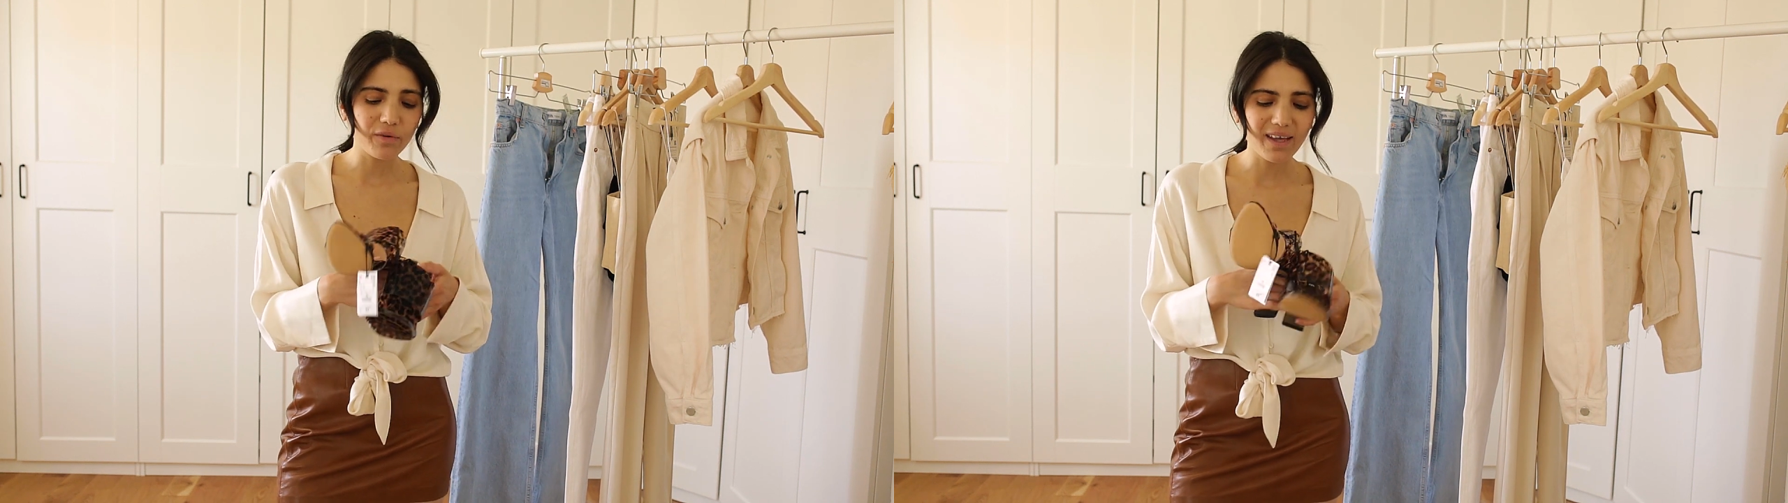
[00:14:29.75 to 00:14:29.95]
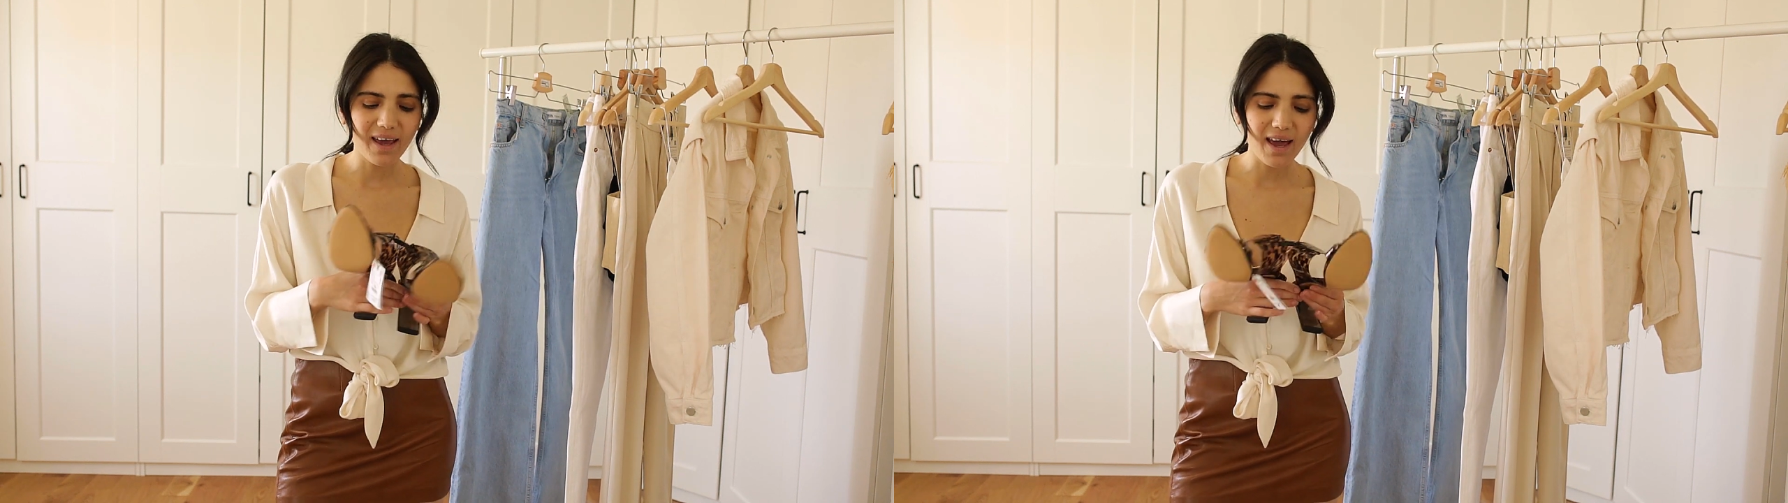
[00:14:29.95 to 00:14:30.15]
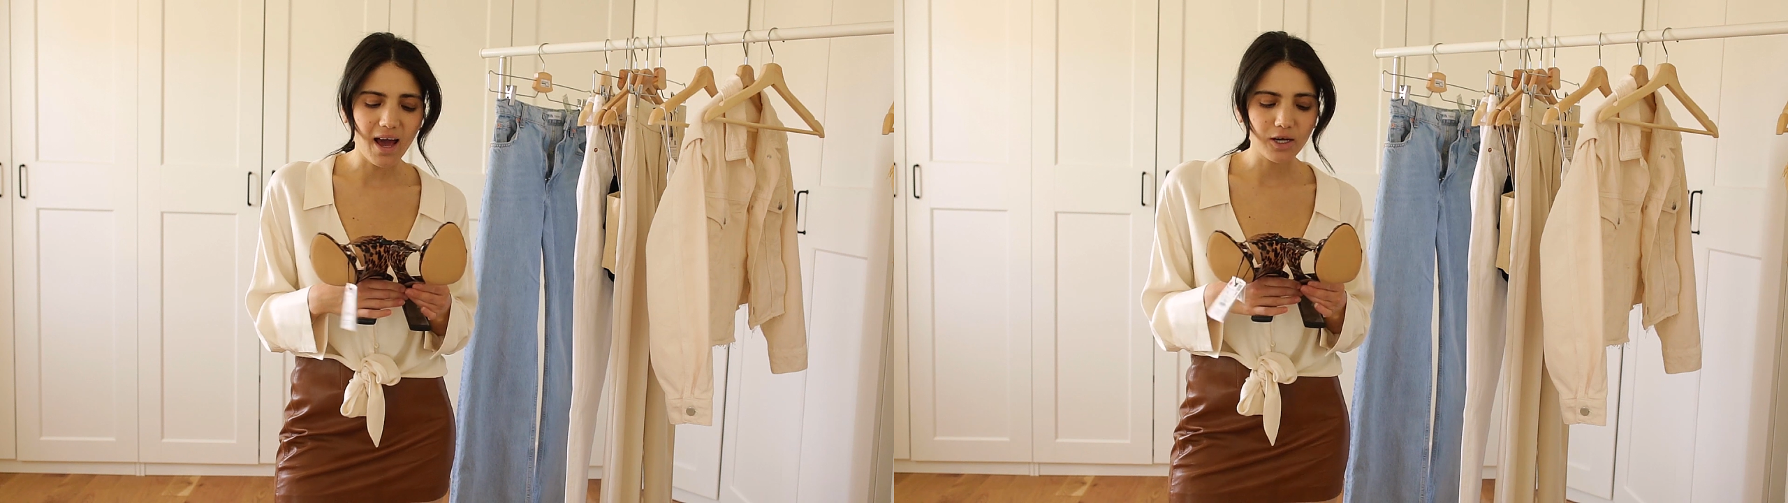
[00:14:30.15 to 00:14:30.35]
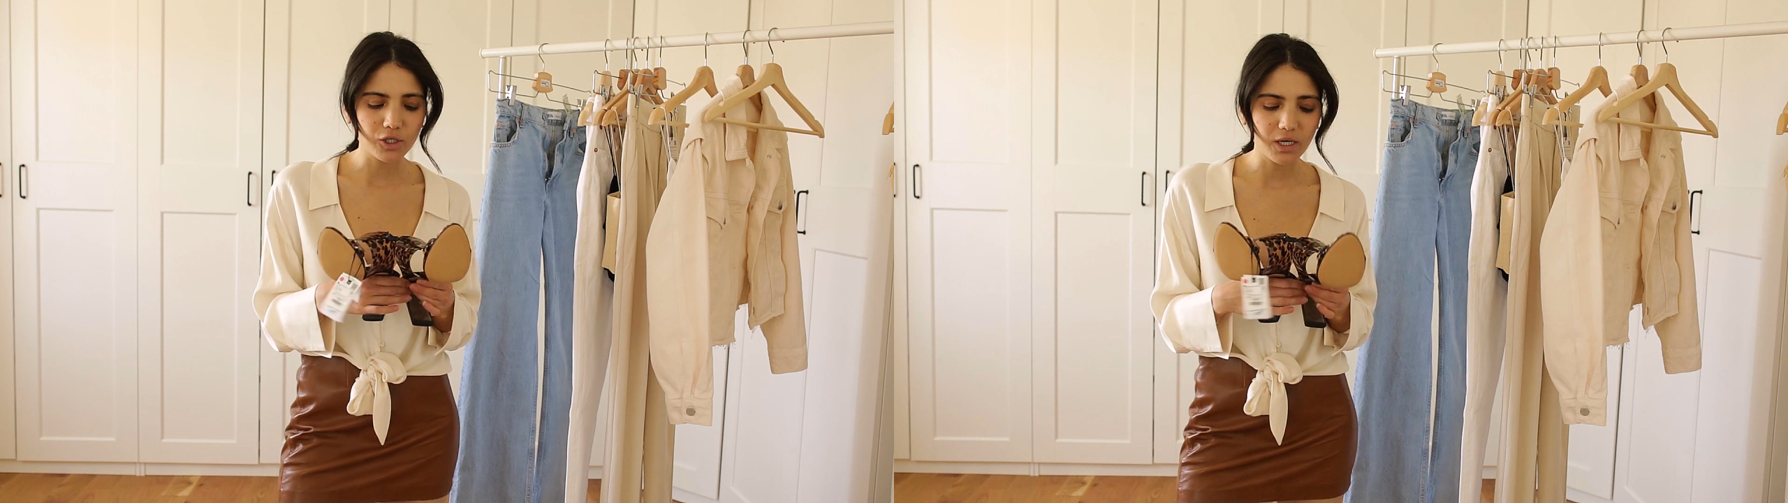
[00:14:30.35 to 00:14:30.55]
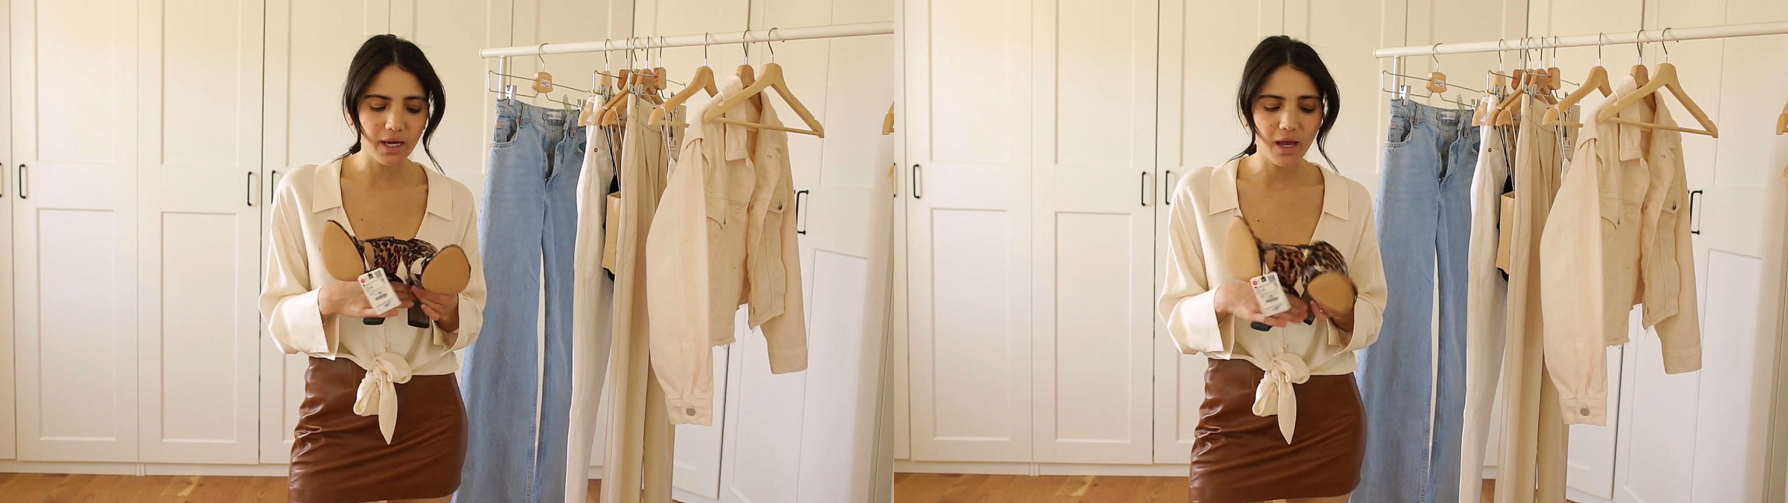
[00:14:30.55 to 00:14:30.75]
Were they
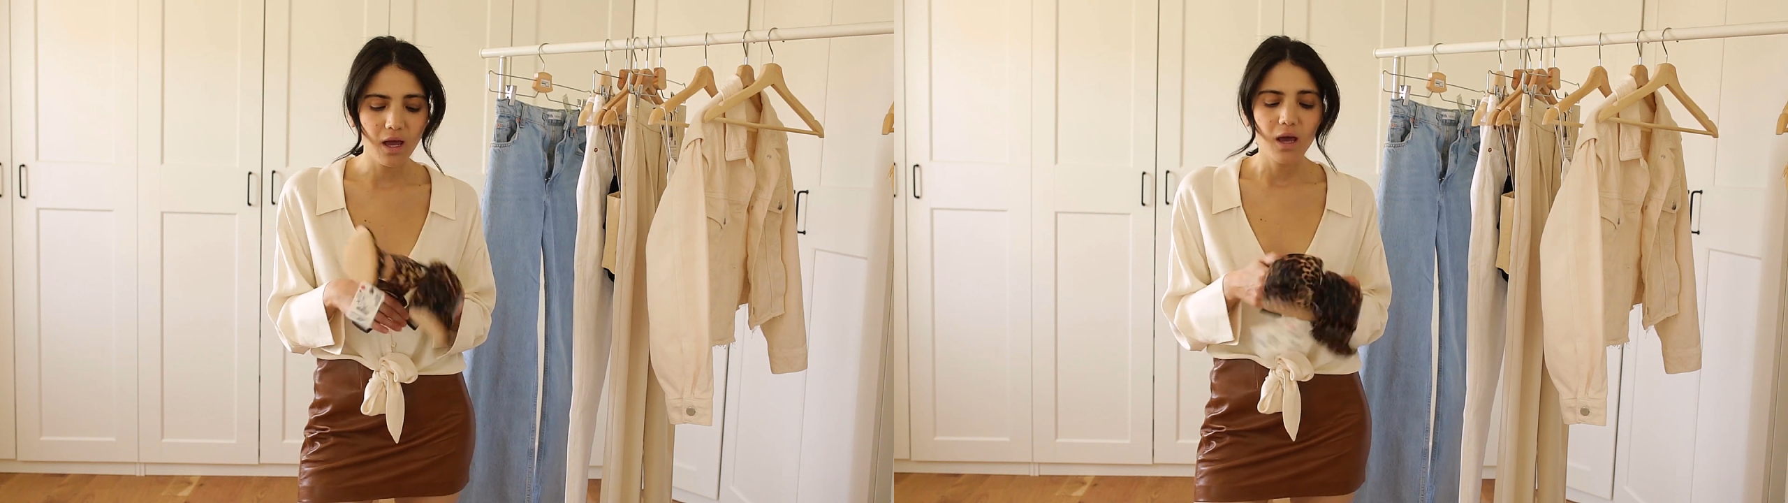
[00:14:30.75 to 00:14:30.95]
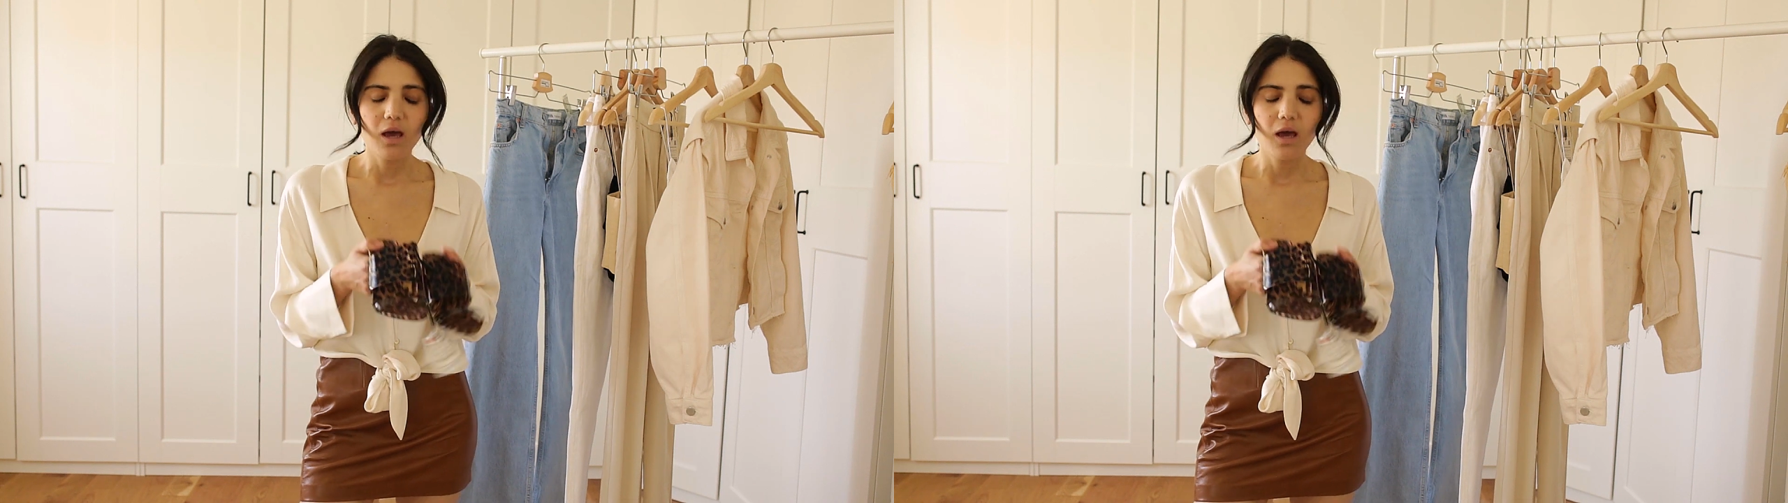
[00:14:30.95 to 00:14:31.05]
actually